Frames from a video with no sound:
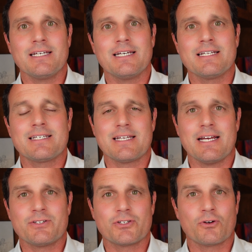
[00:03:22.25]
its
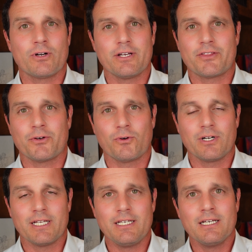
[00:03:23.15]
statutory
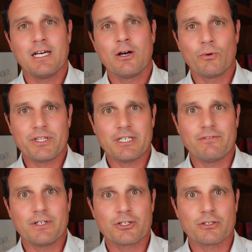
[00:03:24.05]
authority with the
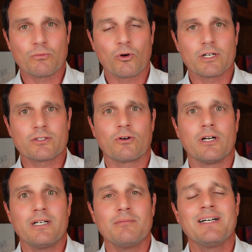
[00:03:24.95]
eviction
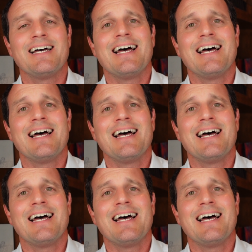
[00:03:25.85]
moratorium,